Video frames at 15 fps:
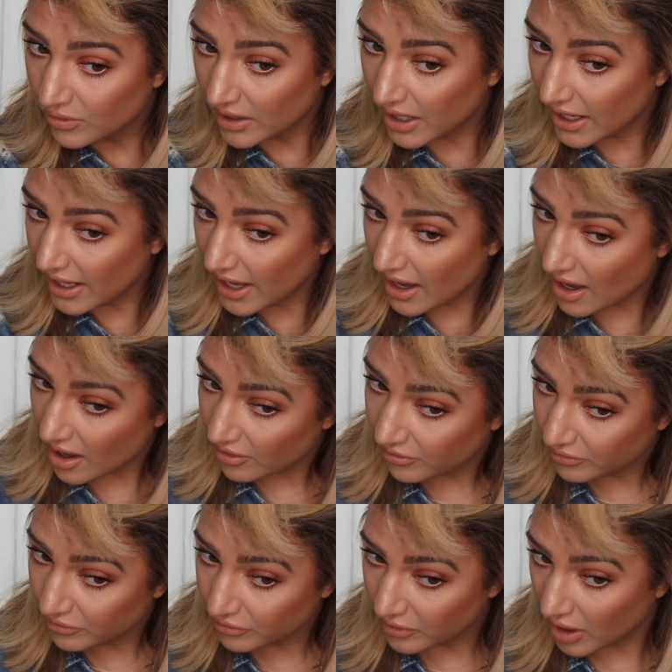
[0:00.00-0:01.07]
that I have
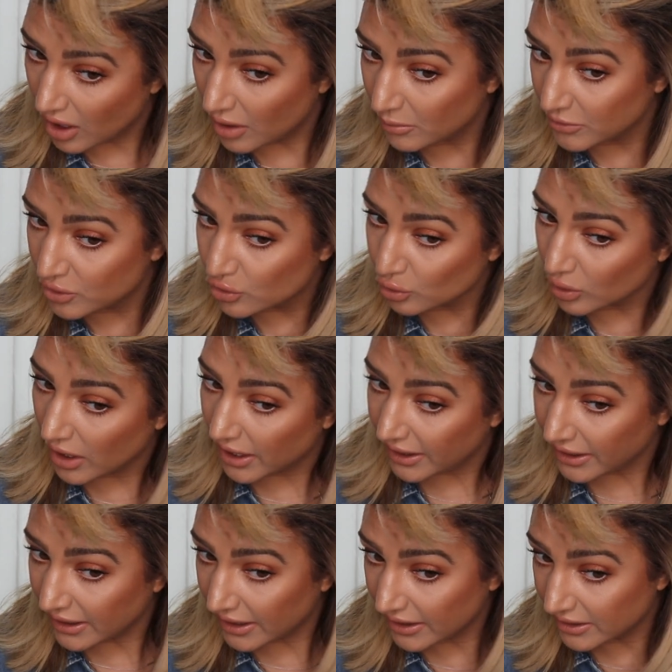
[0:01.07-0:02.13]
from
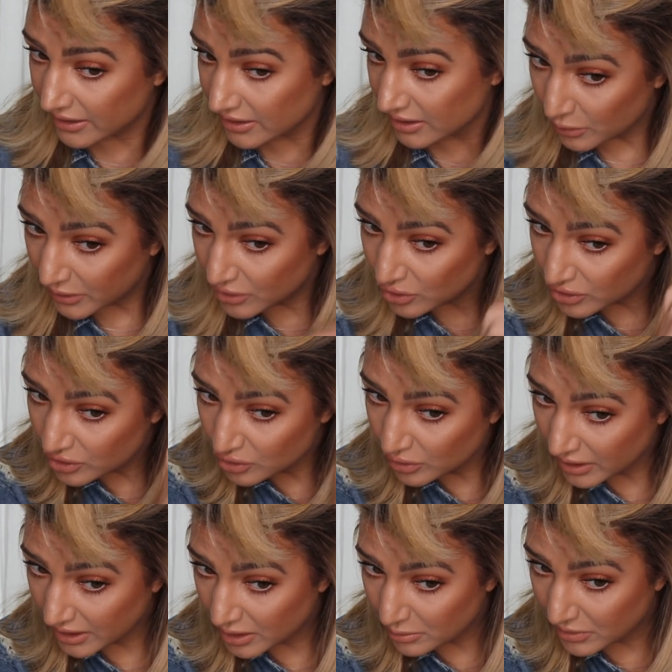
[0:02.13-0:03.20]
drying it. So I just
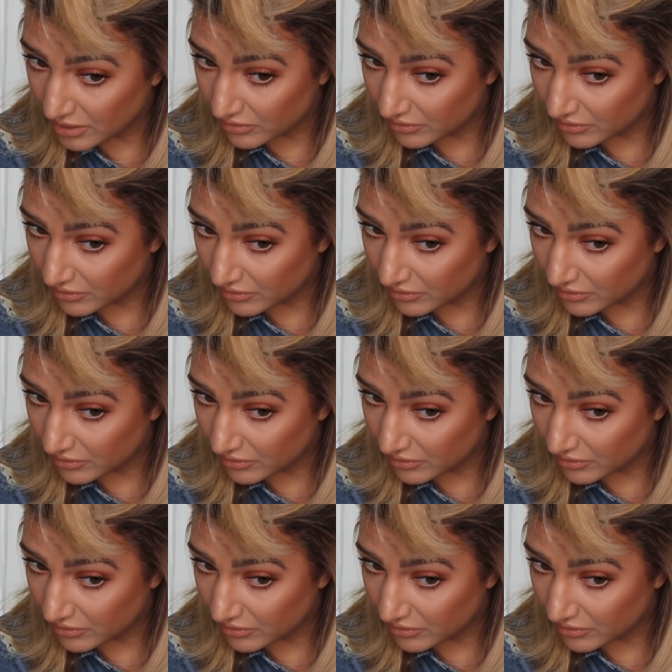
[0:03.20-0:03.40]
try to be